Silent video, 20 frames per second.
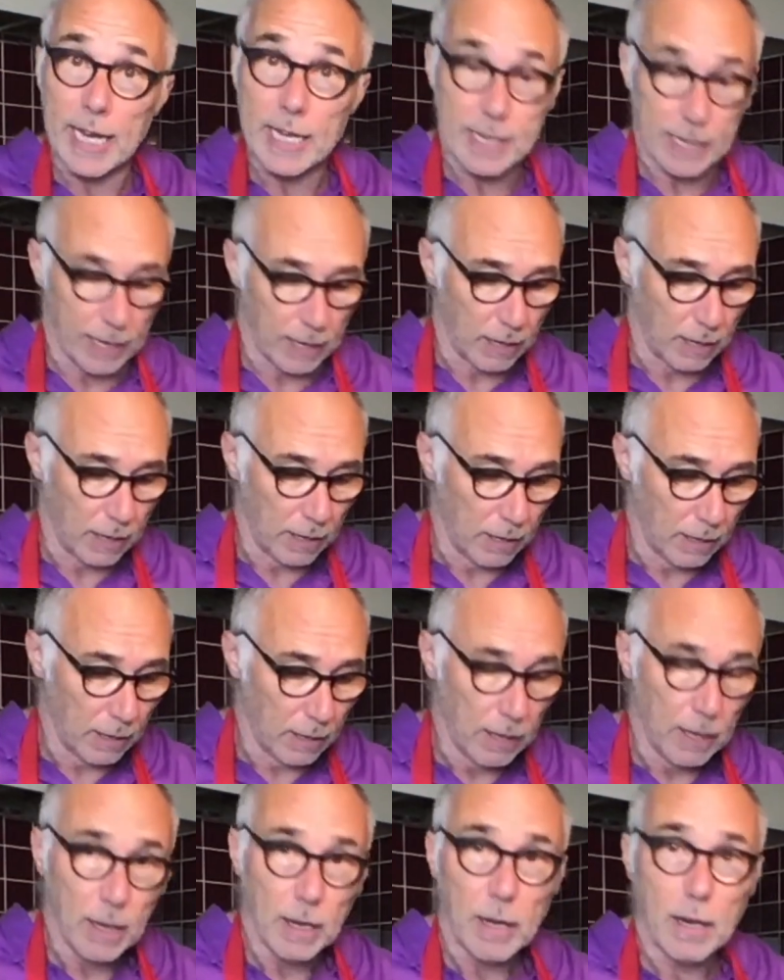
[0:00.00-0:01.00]
it.
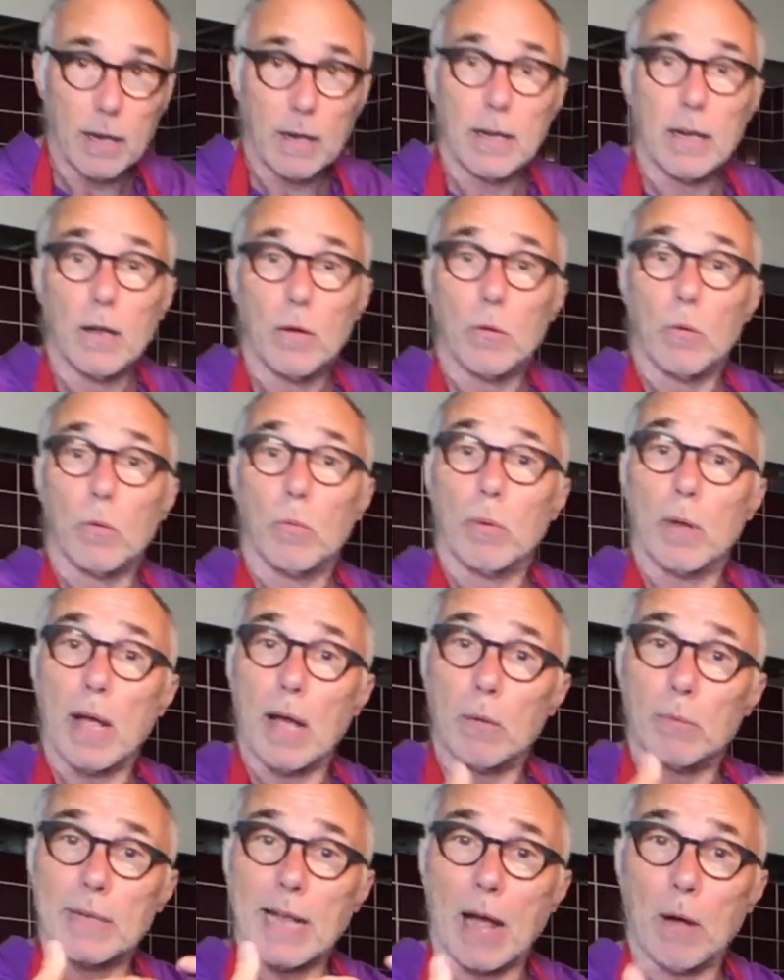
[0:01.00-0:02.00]
We are
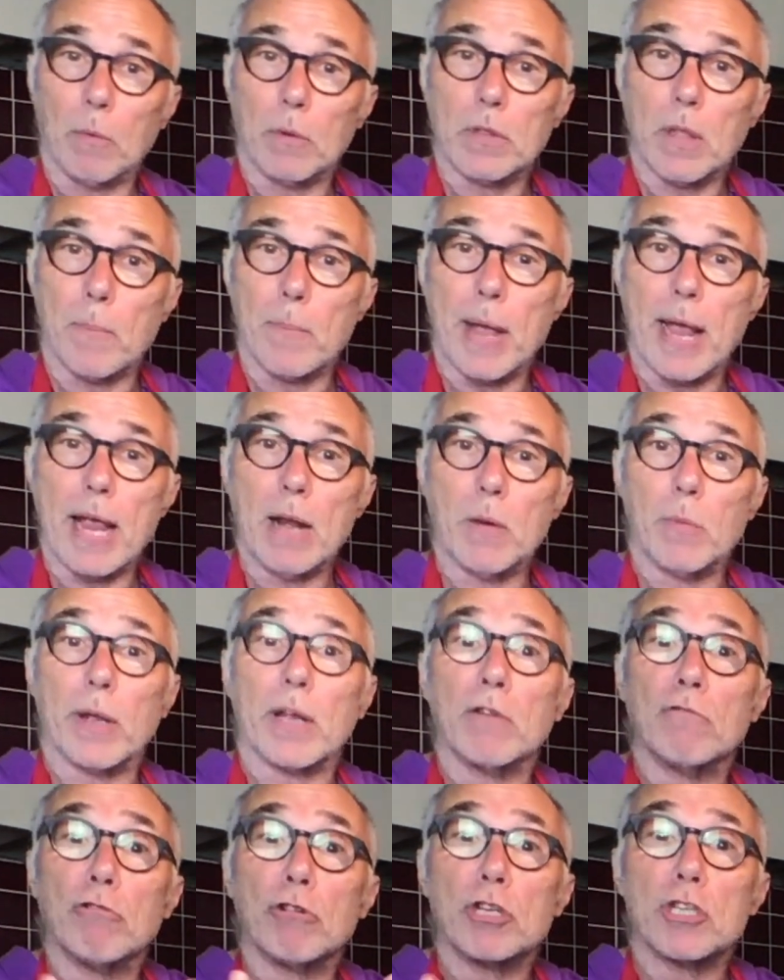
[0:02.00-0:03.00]
down with the meal, we can
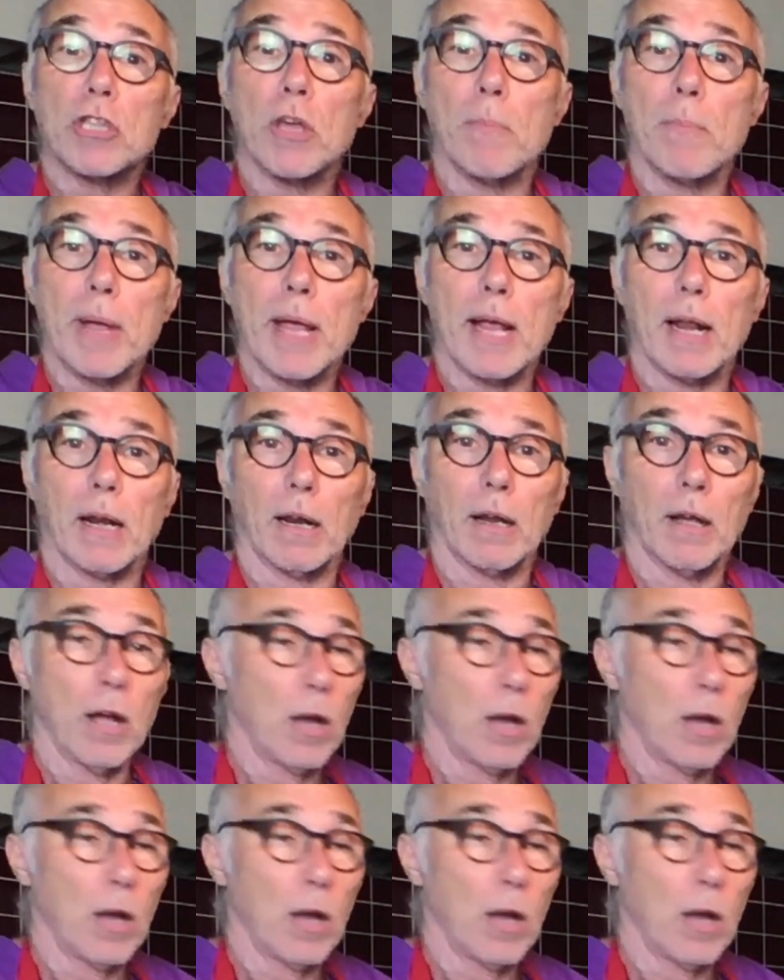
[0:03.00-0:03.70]
rush the meal.